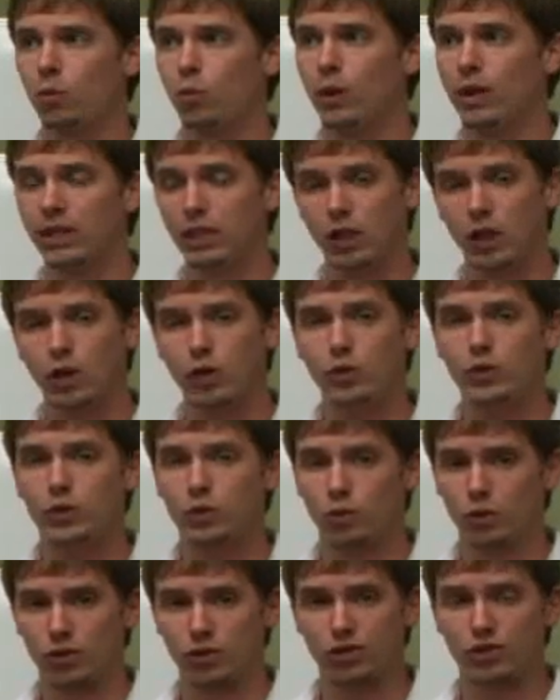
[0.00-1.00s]
when
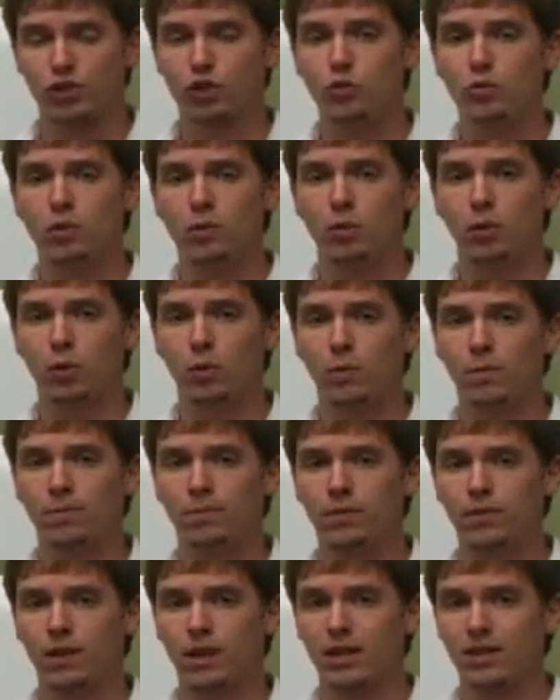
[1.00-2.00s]
loans were assumable,
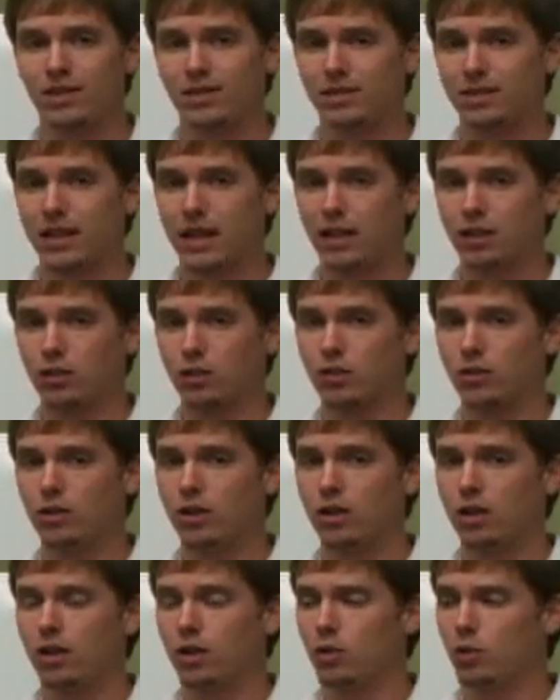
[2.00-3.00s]
a
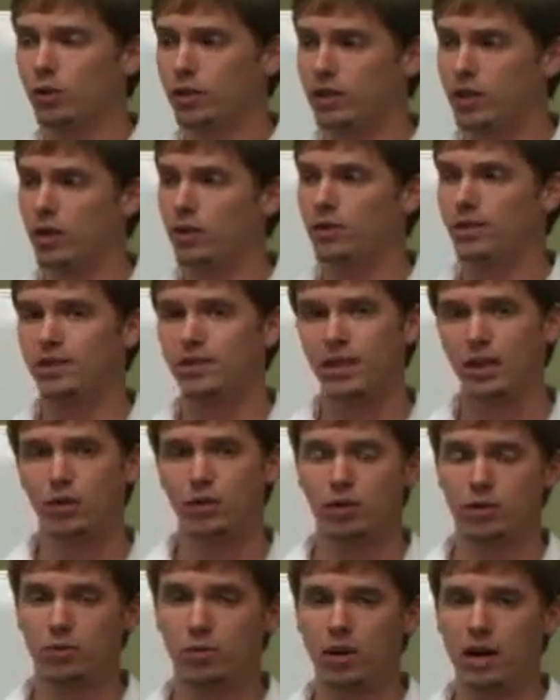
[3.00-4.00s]
seller would go to
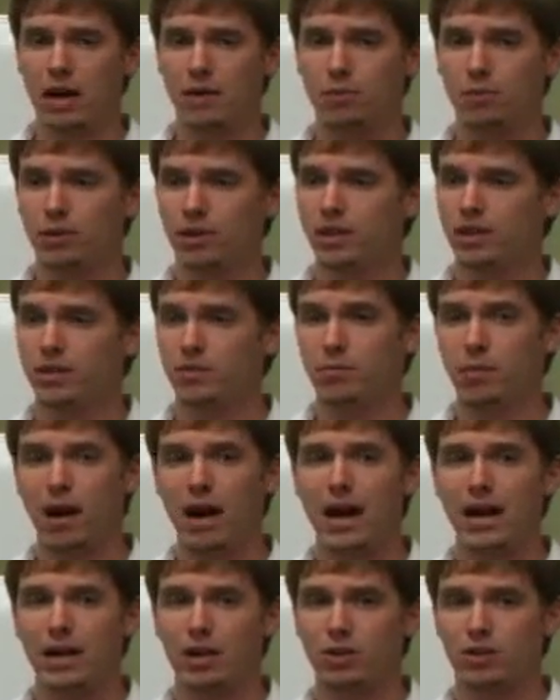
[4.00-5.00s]
sell their property. The
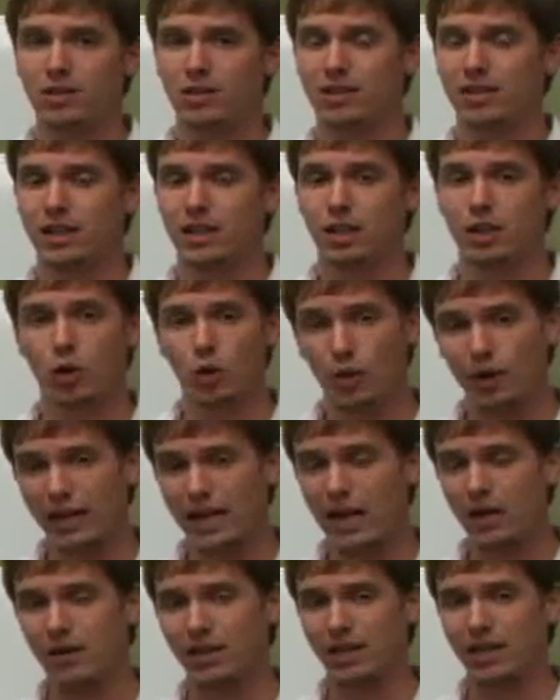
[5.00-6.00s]
buyer, instead of
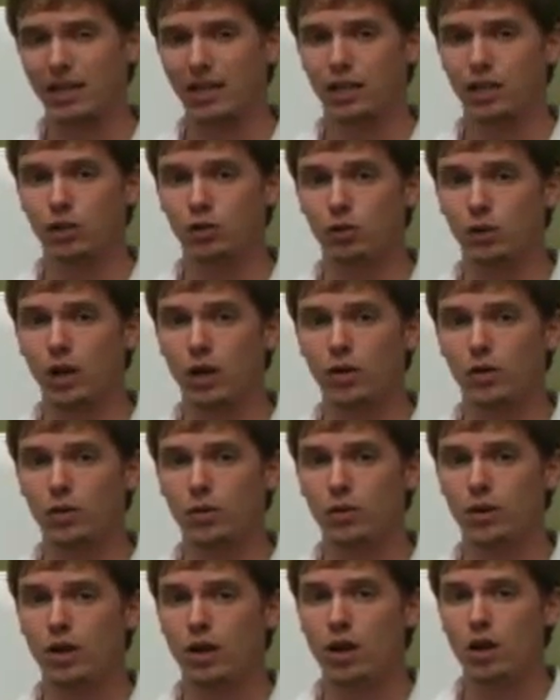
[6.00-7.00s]
going out and getting a new
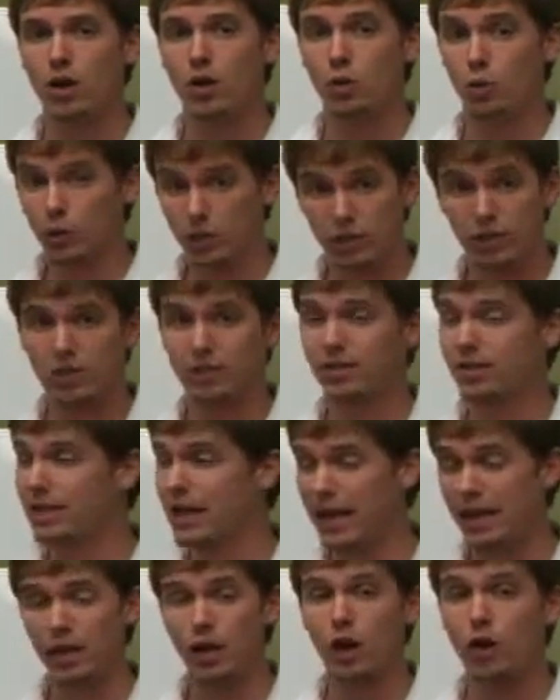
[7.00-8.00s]
loan, would just
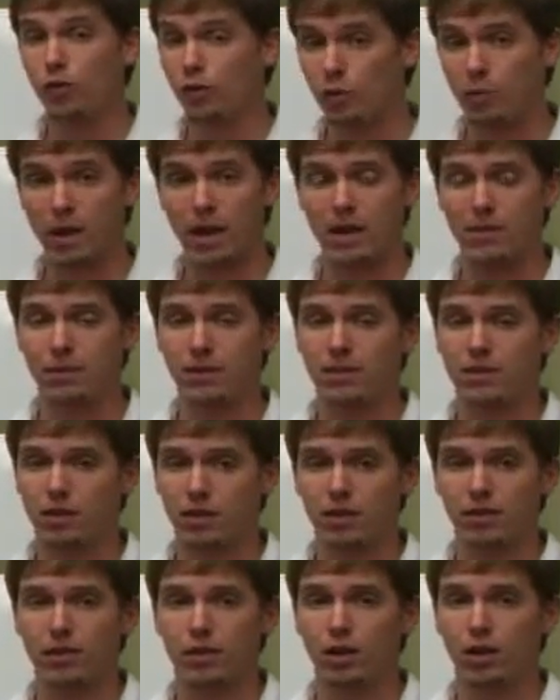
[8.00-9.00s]
take over payments
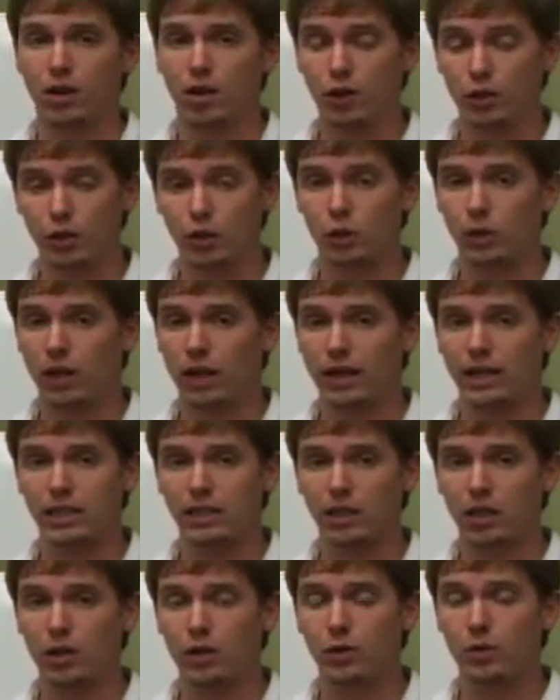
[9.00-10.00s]
on the
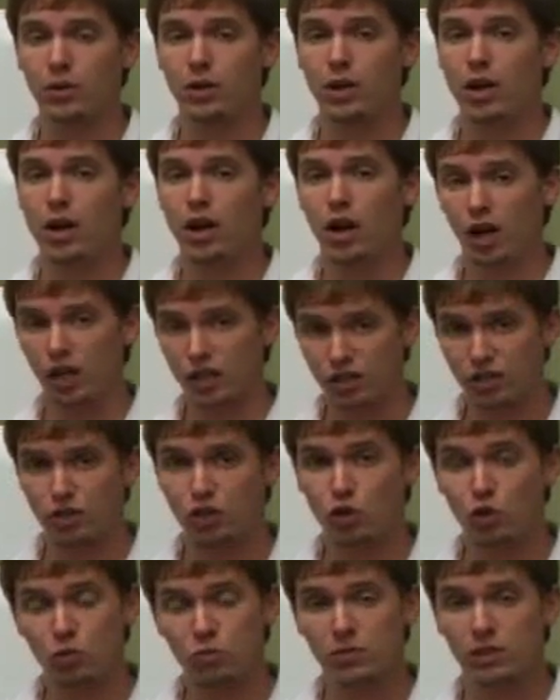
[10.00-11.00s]
underlying loan,
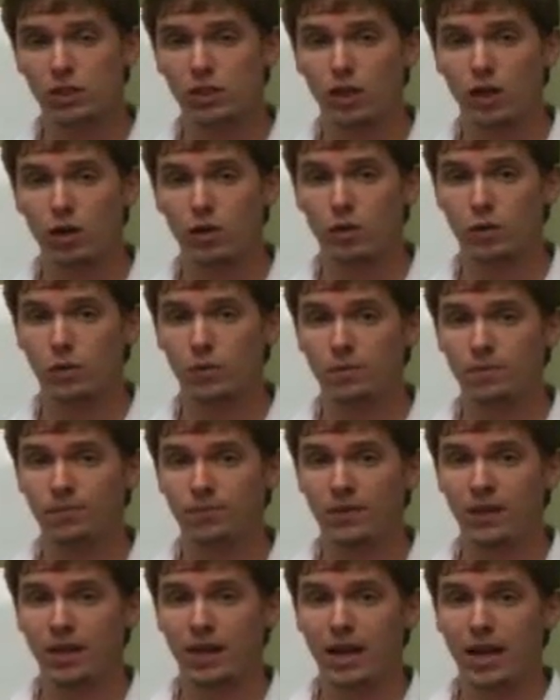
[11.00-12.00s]
assume the loan,
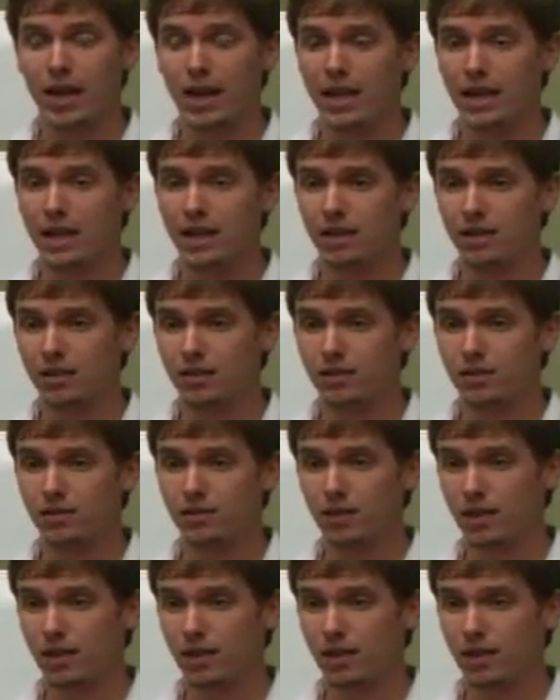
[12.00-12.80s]
and